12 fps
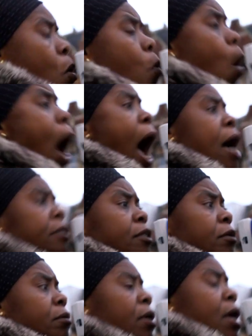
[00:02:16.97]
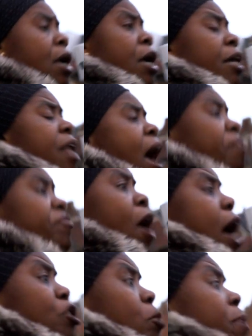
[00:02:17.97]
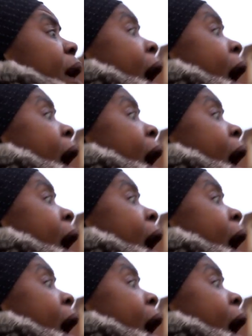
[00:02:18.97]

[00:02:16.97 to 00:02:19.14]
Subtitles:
What? They've got to be